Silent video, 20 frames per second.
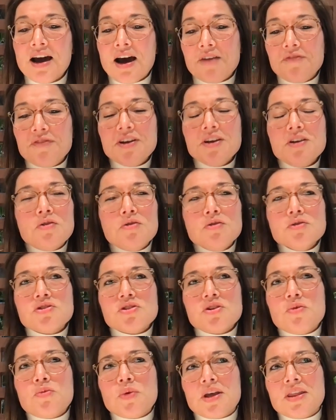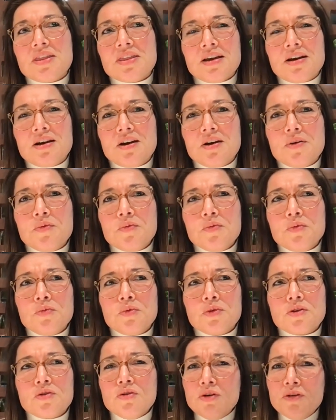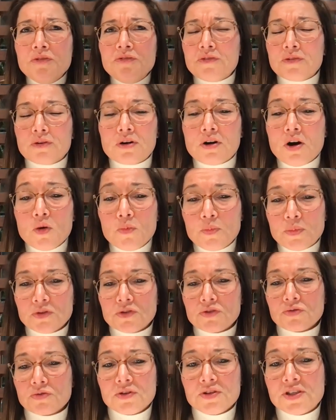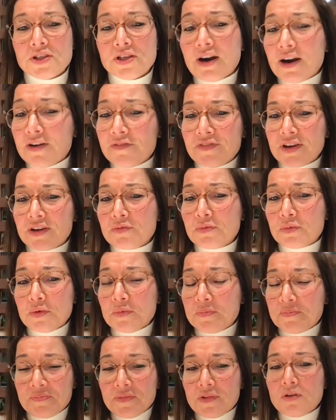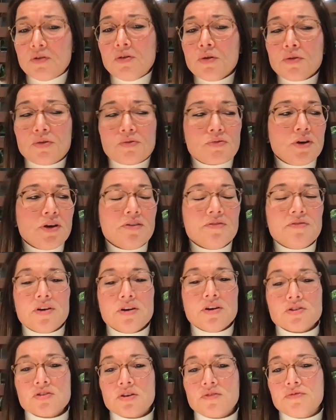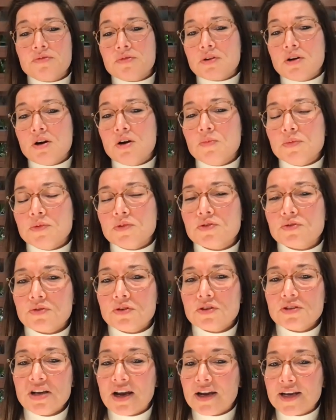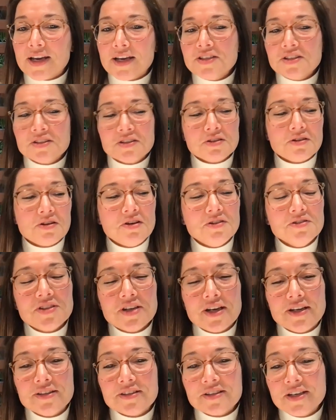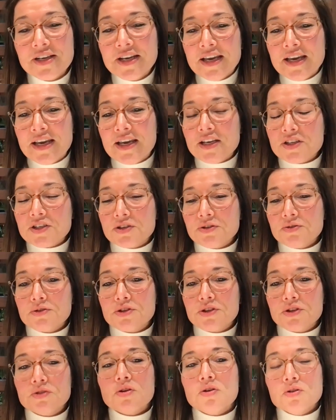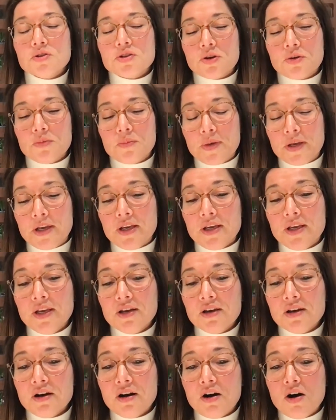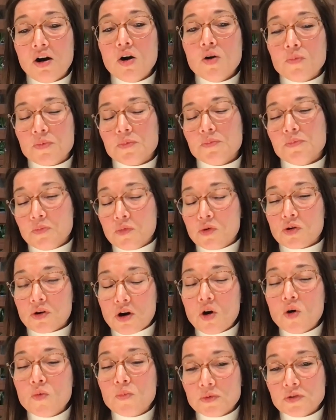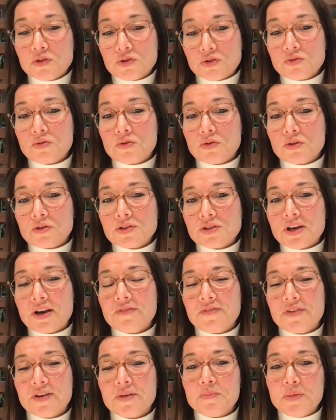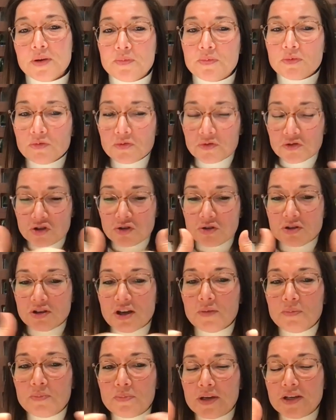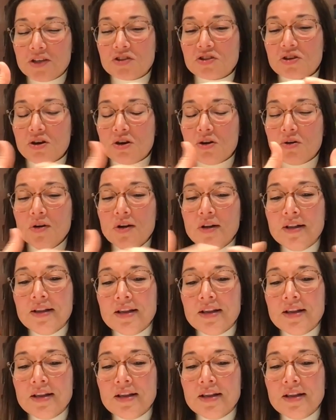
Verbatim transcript: I think also with uh, we're all for open source here. I think we, all three of us are for open source. I guess the content issue should also be open, more open source. I think people should not be so